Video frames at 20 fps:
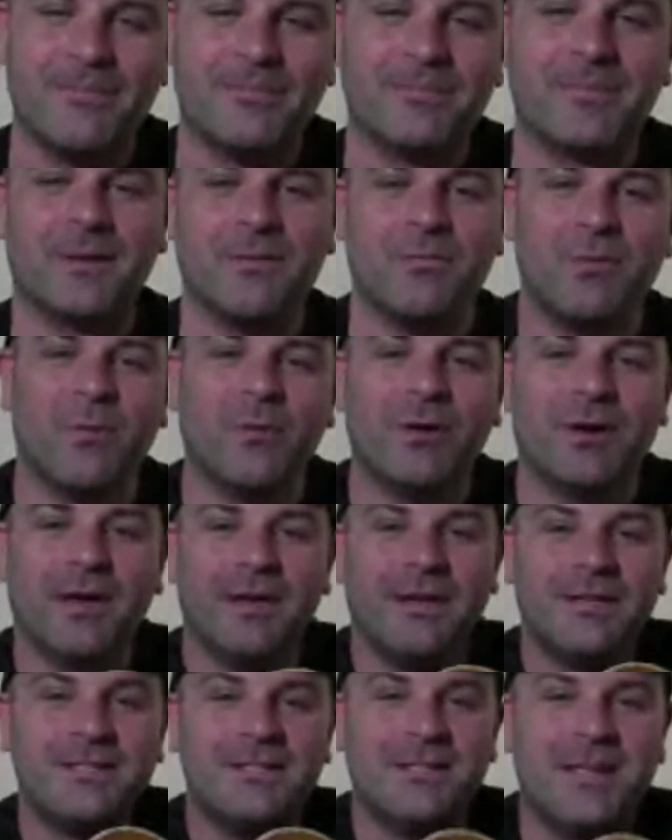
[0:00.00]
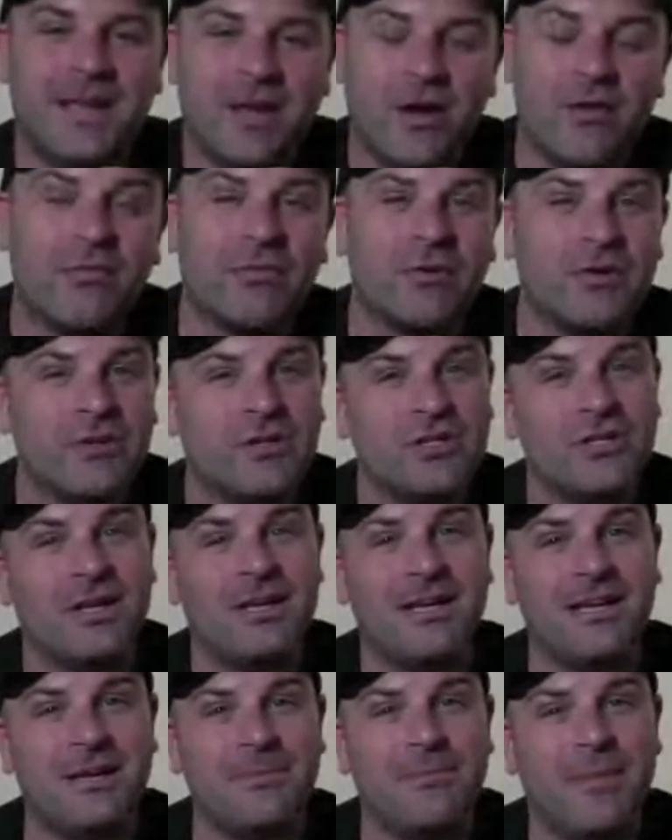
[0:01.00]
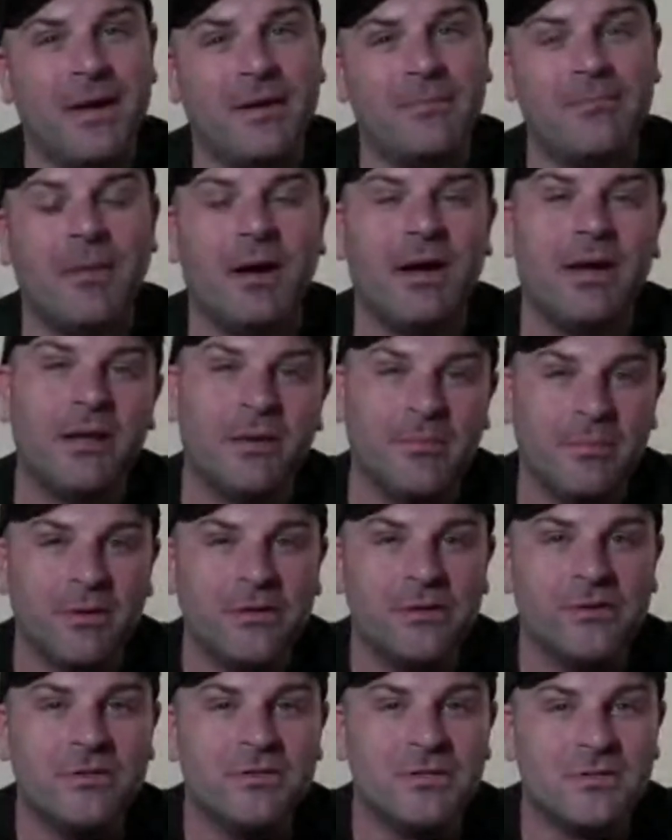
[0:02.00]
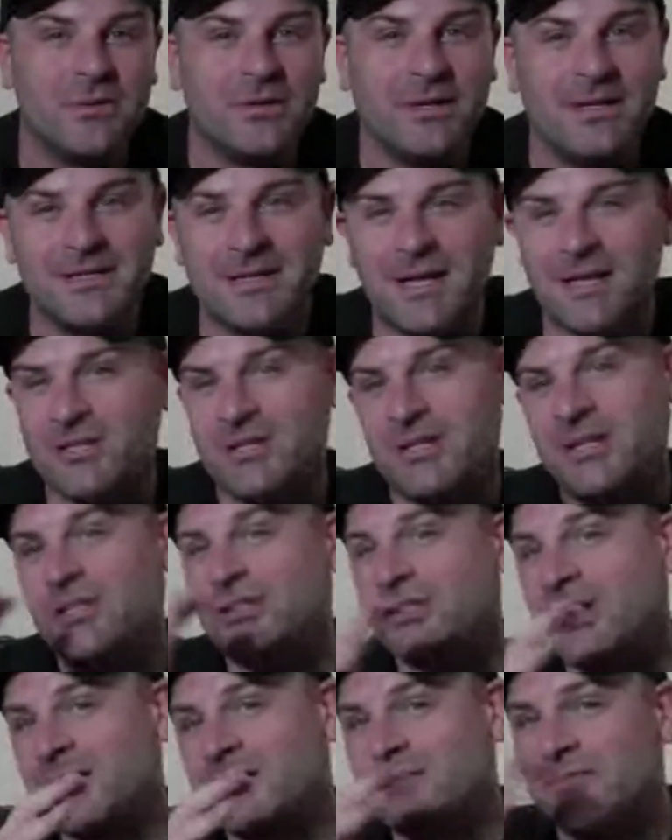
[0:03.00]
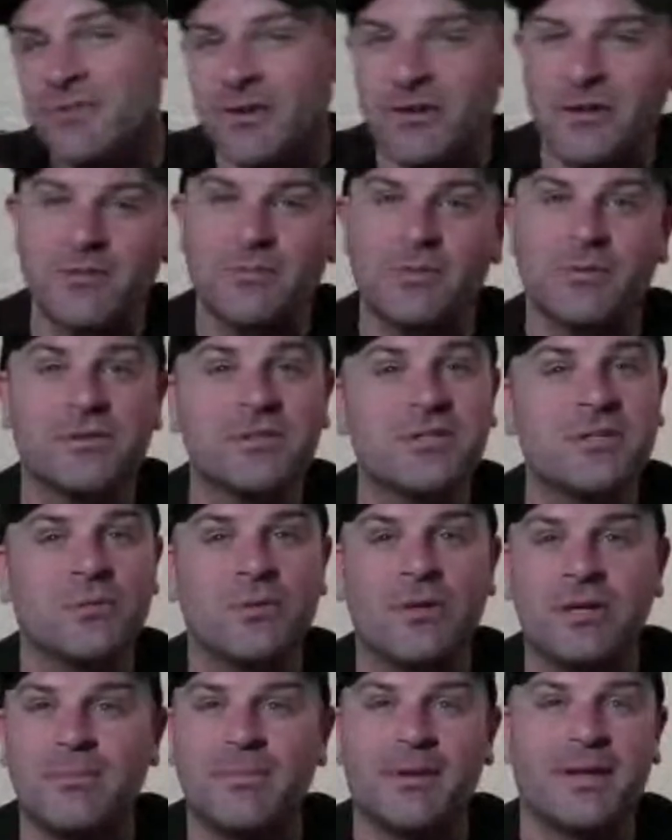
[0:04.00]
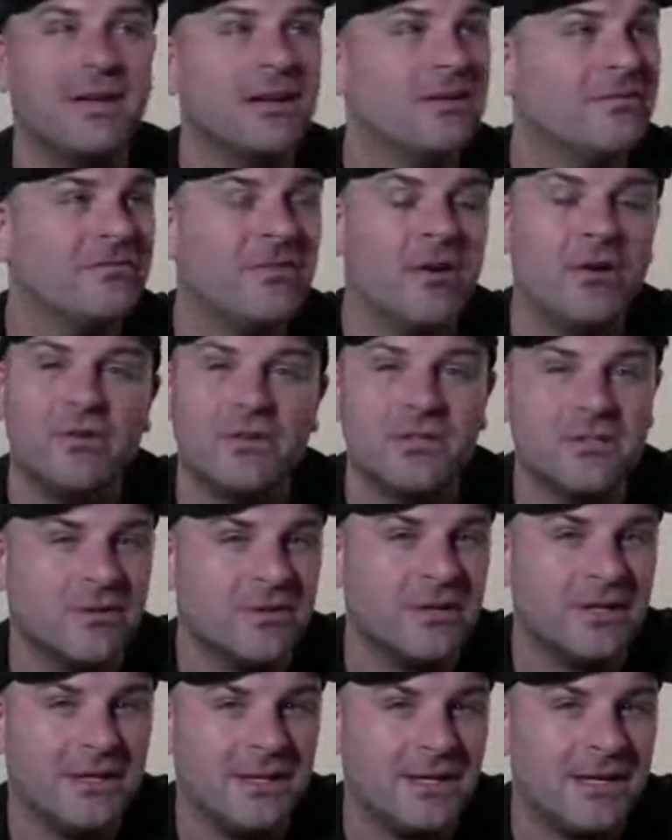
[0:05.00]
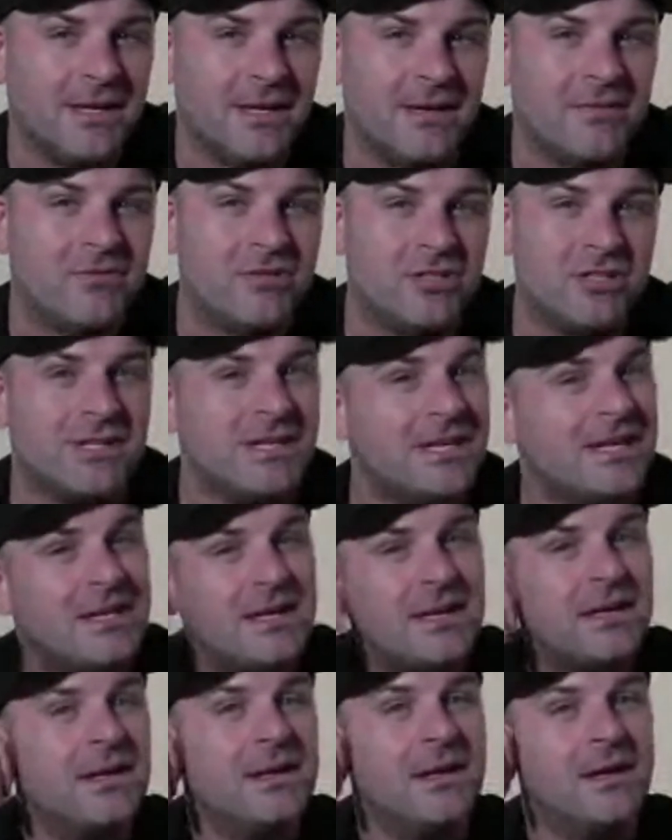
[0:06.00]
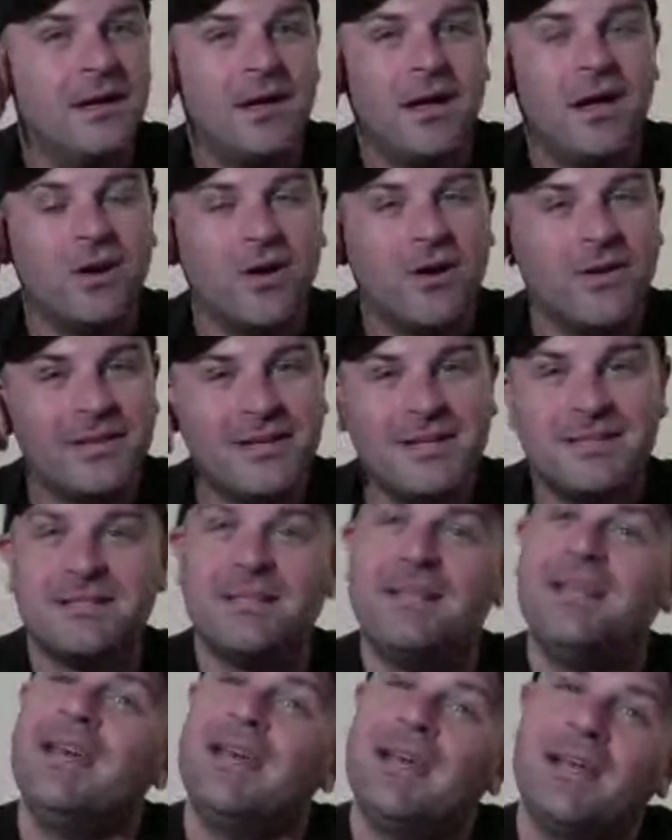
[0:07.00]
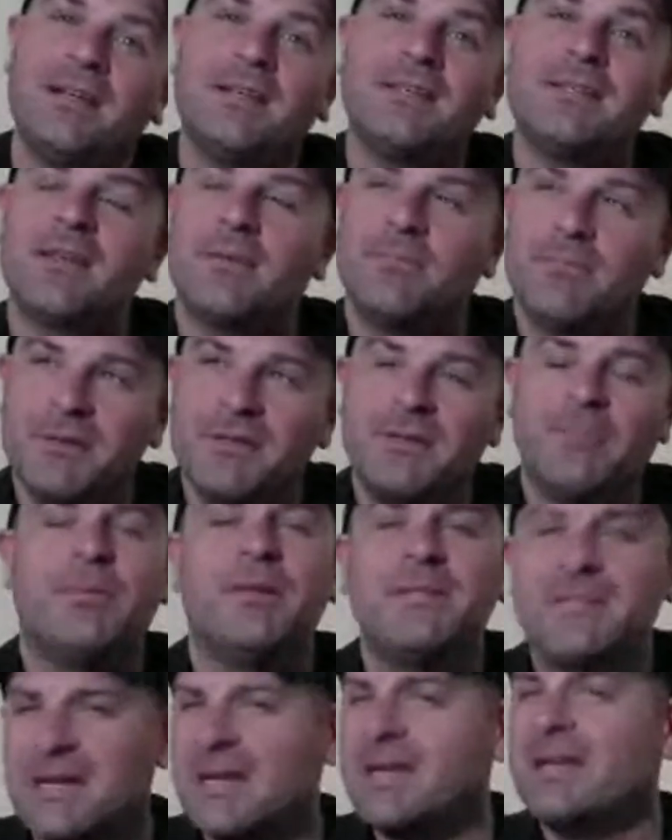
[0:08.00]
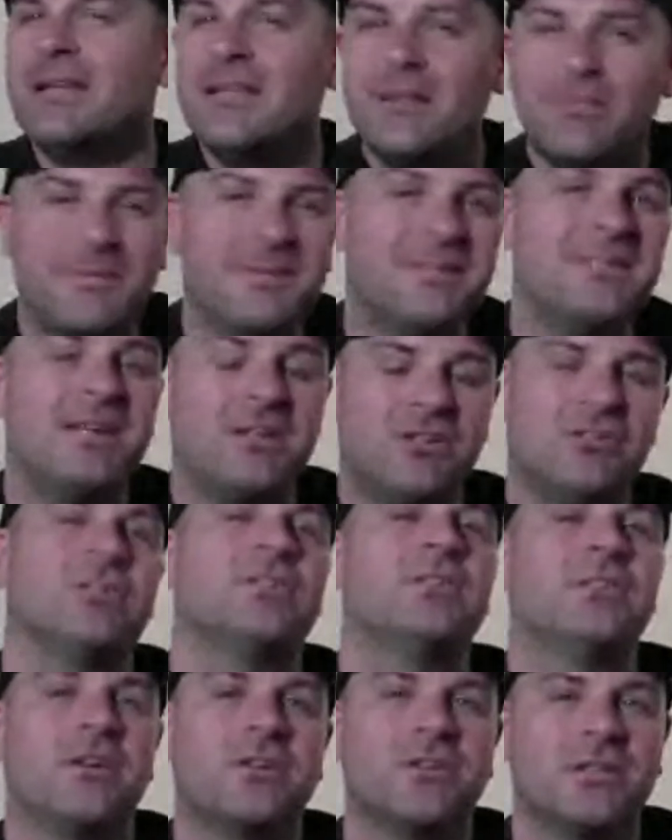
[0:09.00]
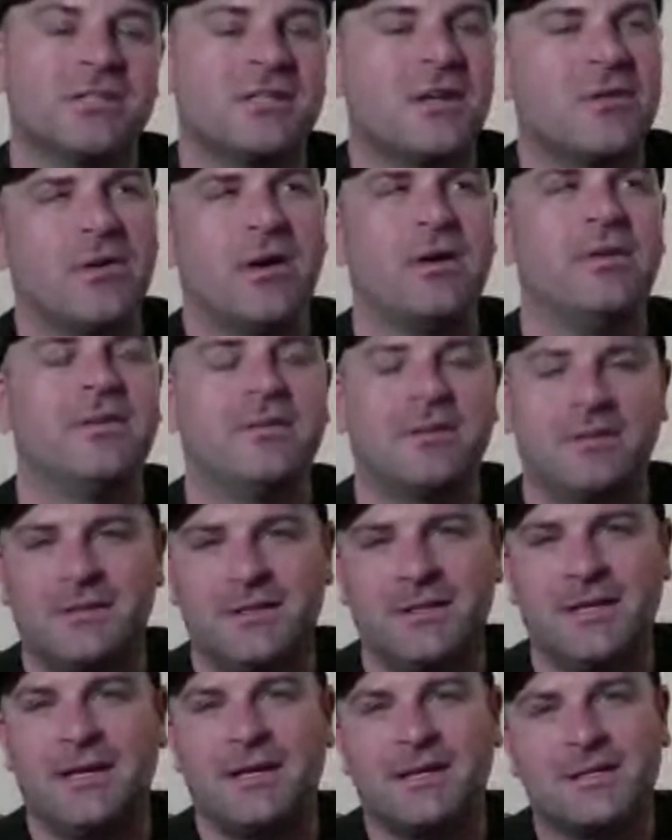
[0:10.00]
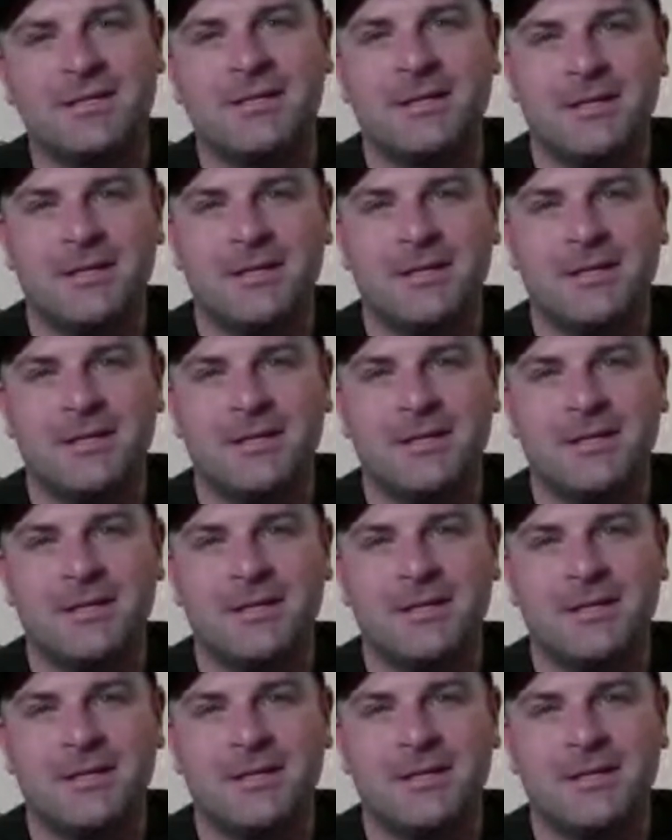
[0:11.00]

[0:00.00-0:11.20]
What we're learning today over a E minor blues is actually transferable. So when you're playing a folk song in the key of G, a lot of these licks, and particularly the positions, I should say, rather than the licks,